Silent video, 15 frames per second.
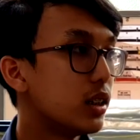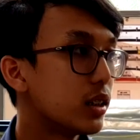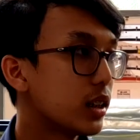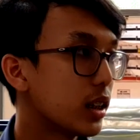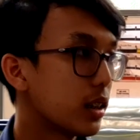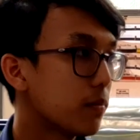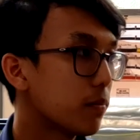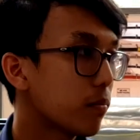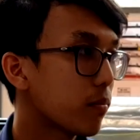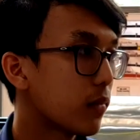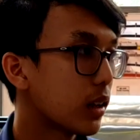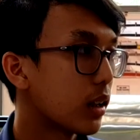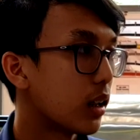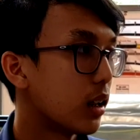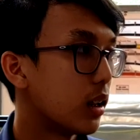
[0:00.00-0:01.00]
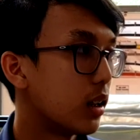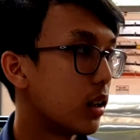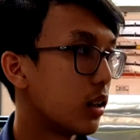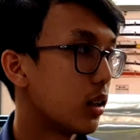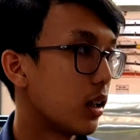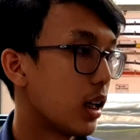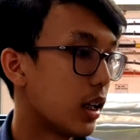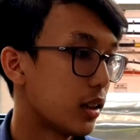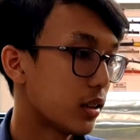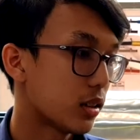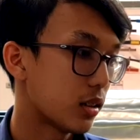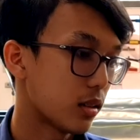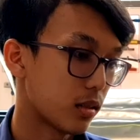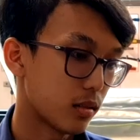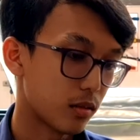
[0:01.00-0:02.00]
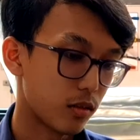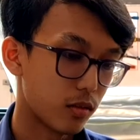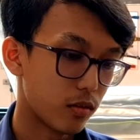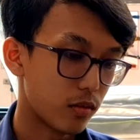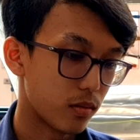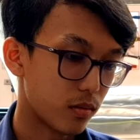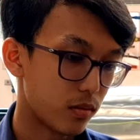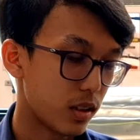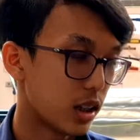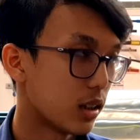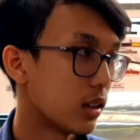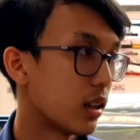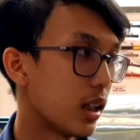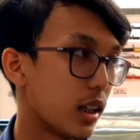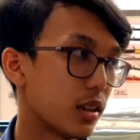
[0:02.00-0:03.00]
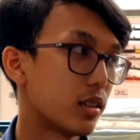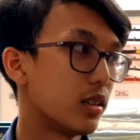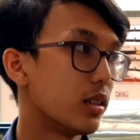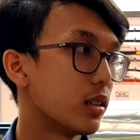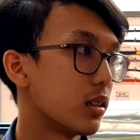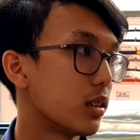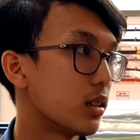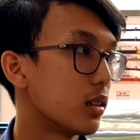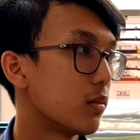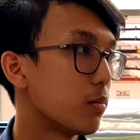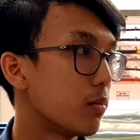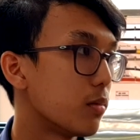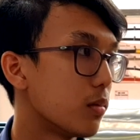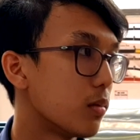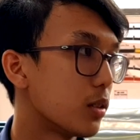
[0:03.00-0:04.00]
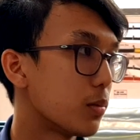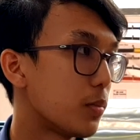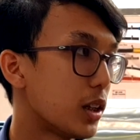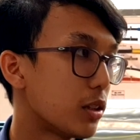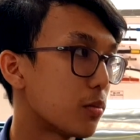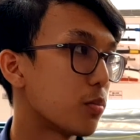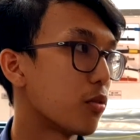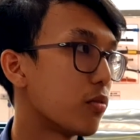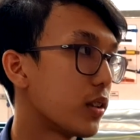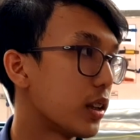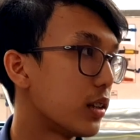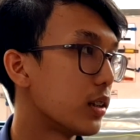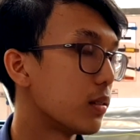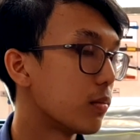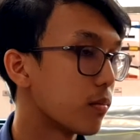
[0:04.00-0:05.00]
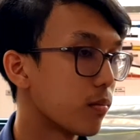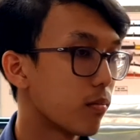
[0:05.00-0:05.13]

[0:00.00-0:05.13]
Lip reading: design as fit as the space provided.